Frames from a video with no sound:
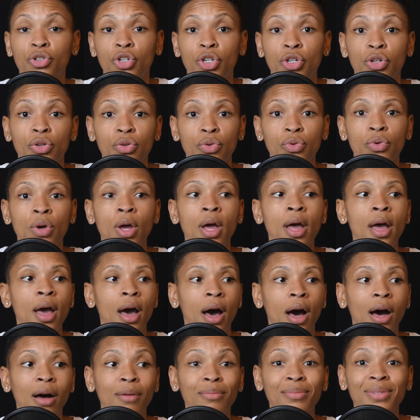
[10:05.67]
to
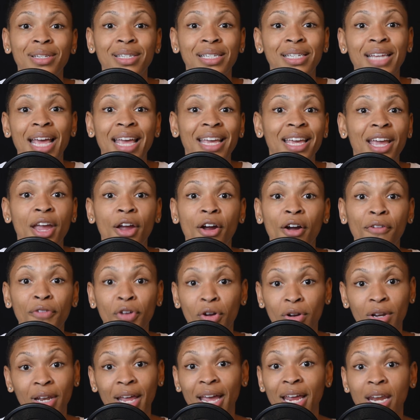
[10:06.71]
take care of
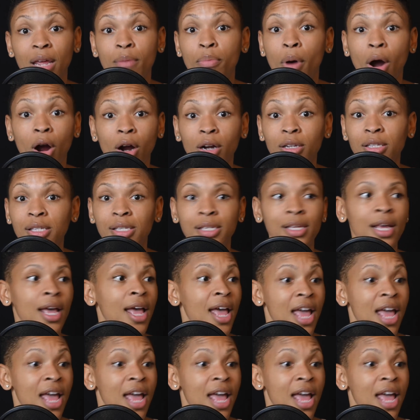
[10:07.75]
your lady parts.